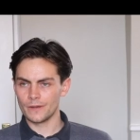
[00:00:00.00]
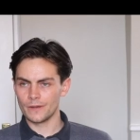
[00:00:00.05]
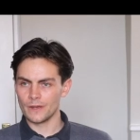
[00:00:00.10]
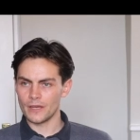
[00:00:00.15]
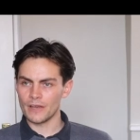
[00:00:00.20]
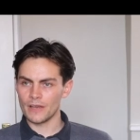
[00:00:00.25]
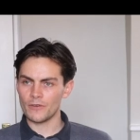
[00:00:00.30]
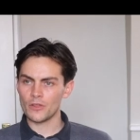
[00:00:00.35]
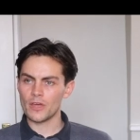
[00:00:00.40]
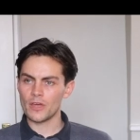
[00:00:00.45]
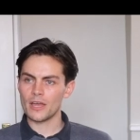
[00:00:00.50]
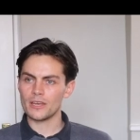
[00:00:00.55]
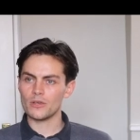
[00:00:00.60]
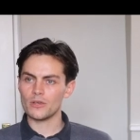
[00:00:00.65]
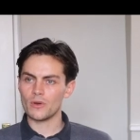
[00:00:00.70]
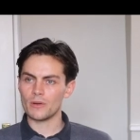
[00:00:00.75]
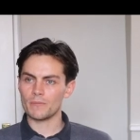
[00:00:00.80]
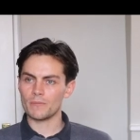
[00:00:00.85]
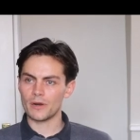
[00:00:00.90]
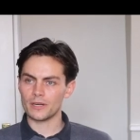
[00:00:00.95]
If other
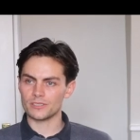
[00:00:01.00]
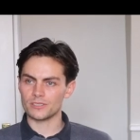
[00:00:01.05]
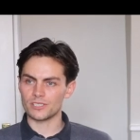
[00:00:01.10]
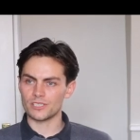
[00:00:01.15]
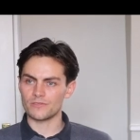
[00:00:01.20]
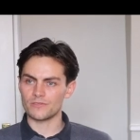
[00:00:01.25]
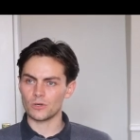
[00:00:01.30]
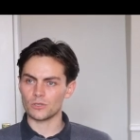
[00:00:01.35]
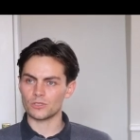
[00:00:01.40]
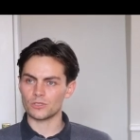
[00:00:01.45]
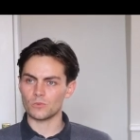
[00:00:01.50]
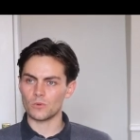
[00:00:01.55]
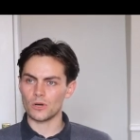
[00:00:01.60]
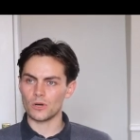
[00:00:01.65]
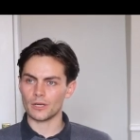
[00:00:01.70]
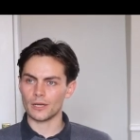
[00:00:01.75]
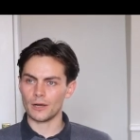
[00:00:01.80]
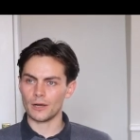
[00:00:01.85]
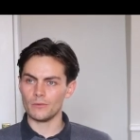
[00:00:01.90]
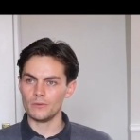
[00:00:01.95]
NUM branches vote to walk
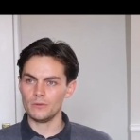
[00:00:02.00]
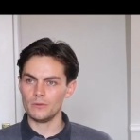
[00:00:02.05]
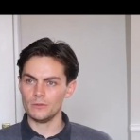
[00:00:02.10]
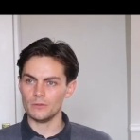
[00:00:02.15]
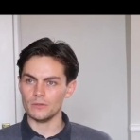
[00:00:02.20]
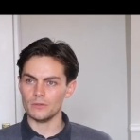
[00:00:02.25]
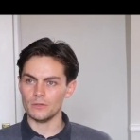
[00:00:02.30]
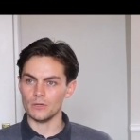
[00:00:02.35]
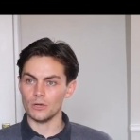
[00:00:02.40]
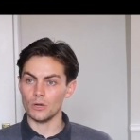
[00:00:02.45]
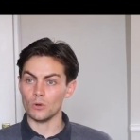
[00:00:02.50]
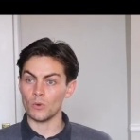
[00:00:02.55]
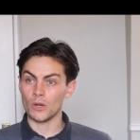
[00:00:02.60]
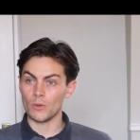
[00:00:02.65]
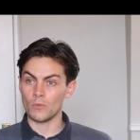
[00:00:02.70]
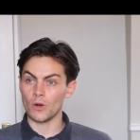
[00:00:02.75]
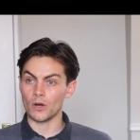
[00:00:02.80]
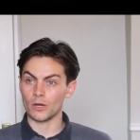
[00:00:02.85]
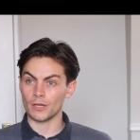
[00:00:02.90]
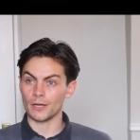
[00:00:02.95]
out, we
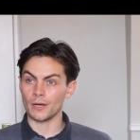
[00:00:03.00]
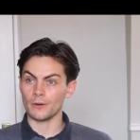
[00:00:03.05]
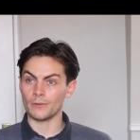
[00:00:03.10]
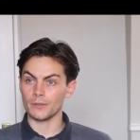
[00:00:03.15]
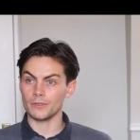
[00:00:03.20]
walk out.